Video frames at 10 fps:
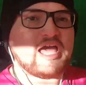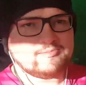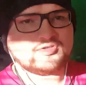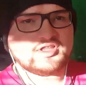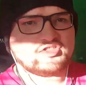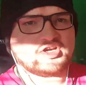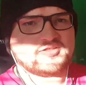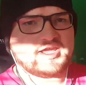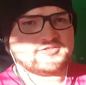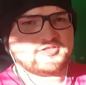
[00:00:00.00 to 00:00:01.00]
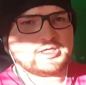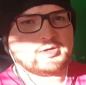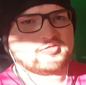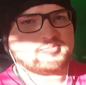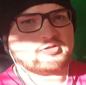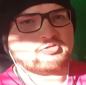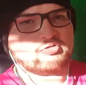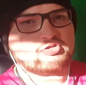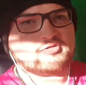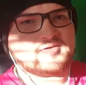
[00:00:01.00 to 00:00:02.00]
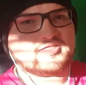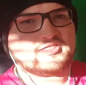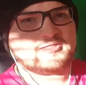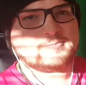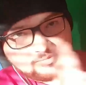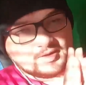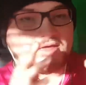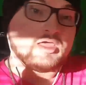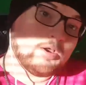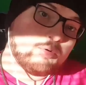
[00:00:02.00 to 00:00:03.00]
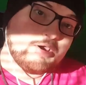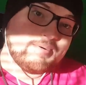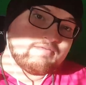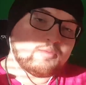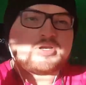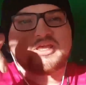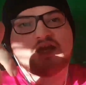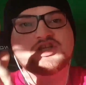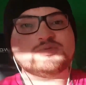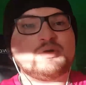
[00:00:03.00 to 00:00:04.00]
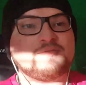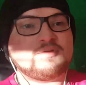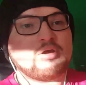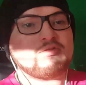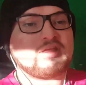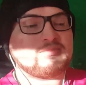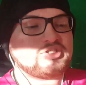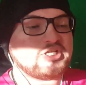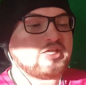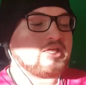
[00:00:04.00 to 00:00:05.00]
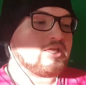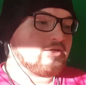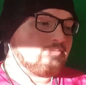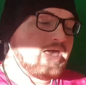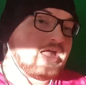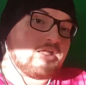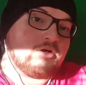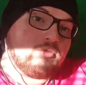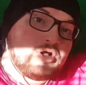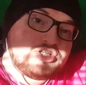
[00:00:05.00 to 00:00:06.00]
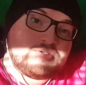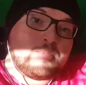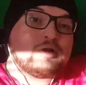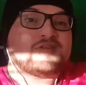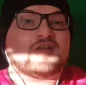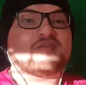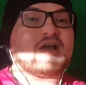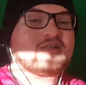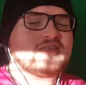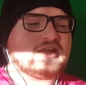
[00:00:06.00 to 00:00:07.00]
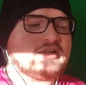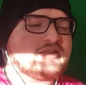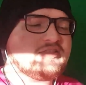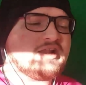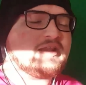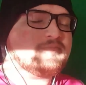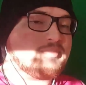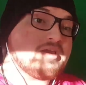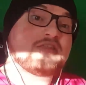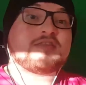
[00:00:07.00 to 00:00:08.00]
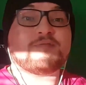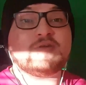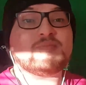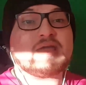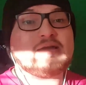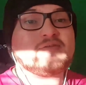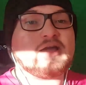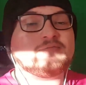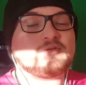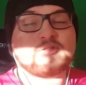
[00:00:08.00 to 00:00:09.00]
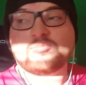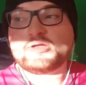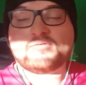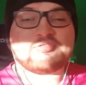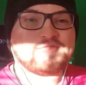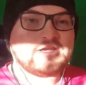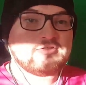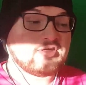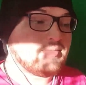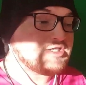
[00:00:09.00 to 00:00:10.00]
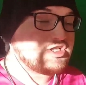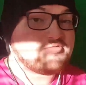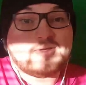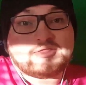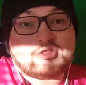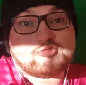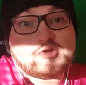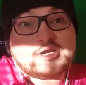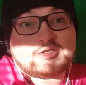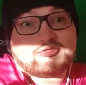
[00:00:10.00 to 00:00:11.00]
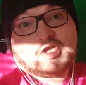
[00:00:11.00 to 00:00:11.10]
I'm really starting to hate the U.S. Postal Service. What up, everyone? It's your boy Floz MG back watching more TikToks, and I decided because of the feedback I've gotten from the previous videos, I might just make this a regular